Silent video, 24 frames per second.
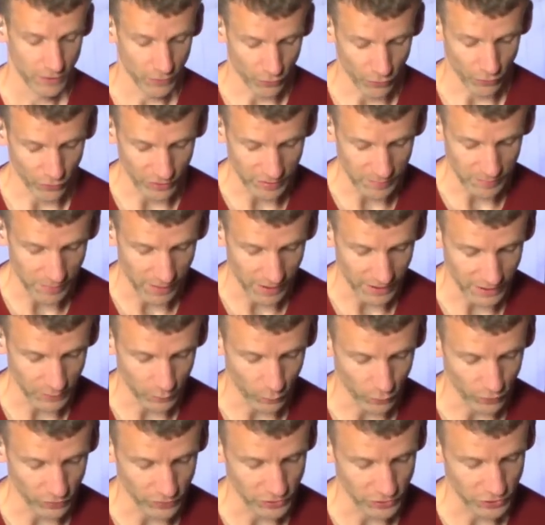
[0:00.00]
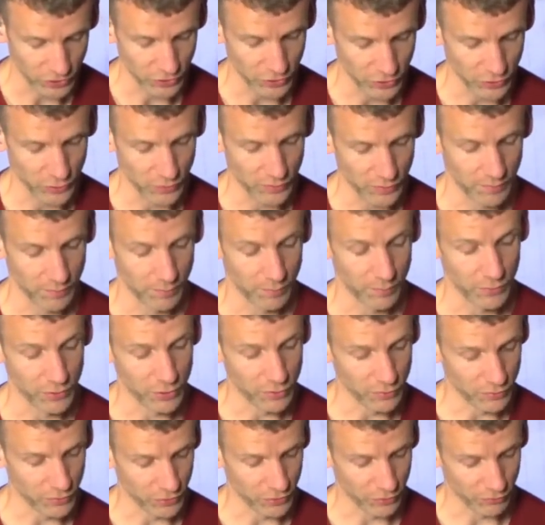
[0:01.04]
Or he might want to
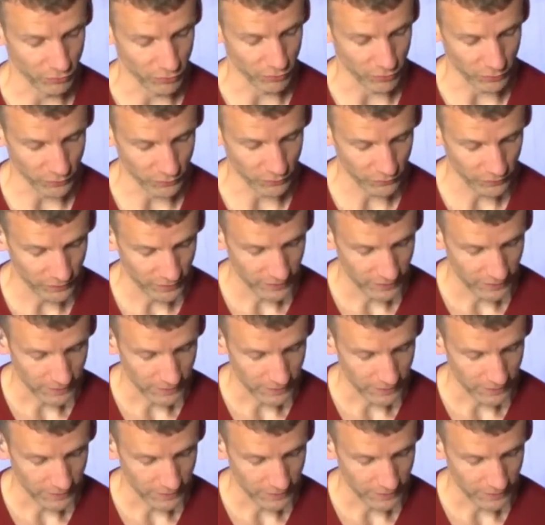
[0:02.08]
mute the groove